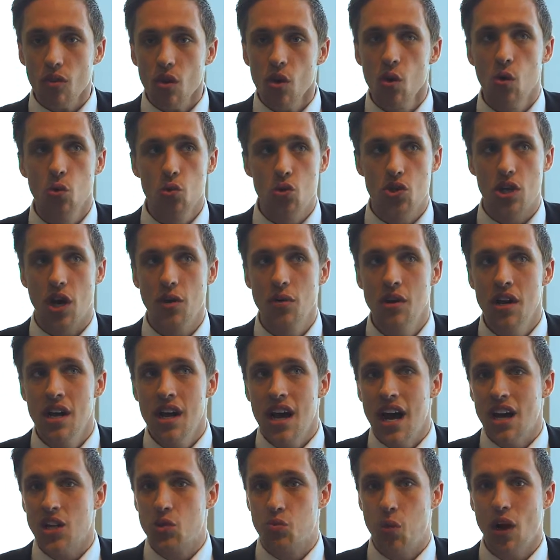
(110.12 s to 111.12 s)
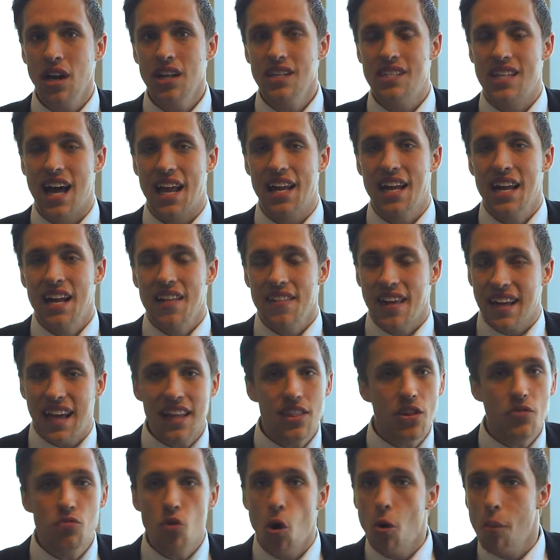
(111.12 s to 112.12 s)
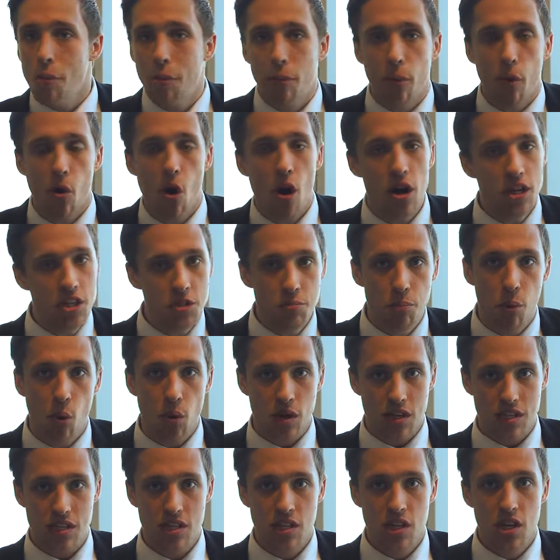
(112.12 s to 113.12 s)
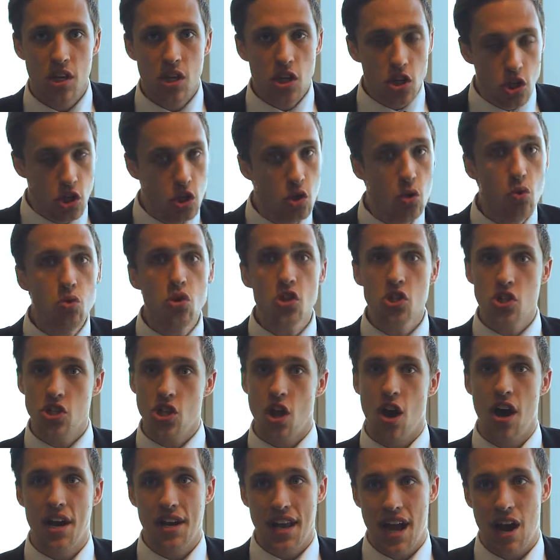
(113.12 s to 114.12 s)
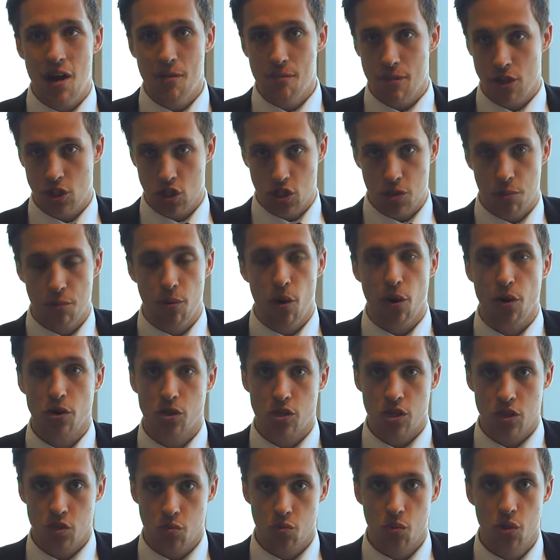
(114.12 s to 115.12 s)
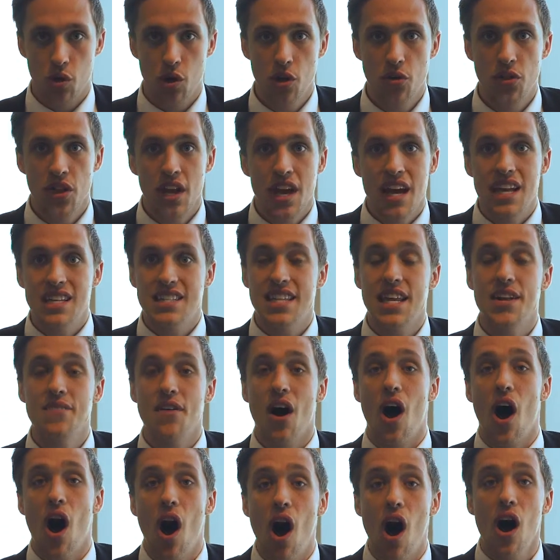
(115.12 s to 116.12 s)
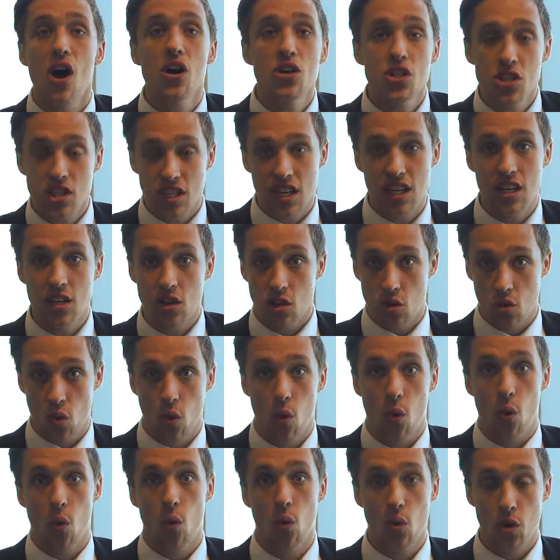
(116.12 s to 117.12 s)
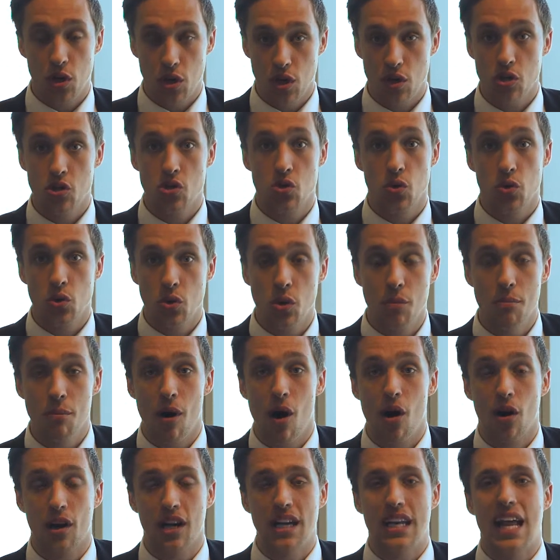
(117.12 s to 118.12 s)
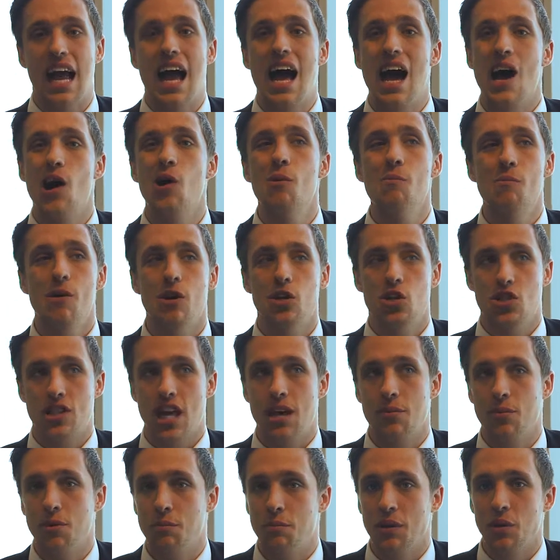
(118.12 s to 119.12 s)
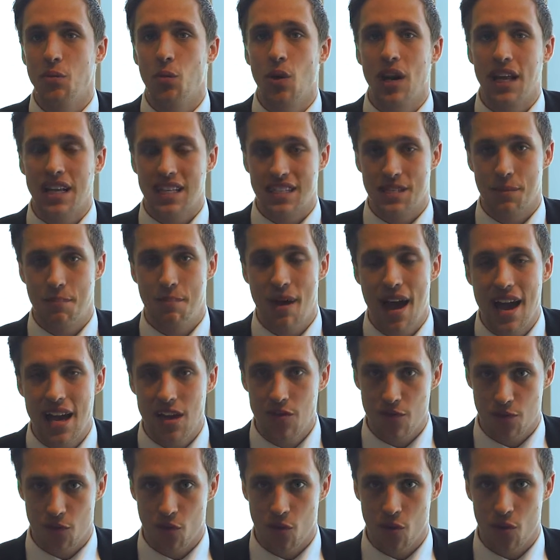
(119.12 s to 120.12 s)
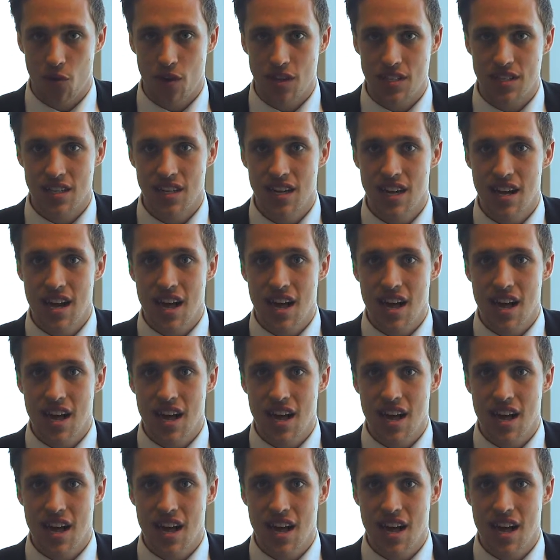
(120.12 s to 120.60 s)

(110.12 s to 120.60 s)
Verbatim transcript: Also, as well as that, they get the wrong price point. You decide how much the product is worth instead of asking your audience or your market how much they would be willing to pay for it.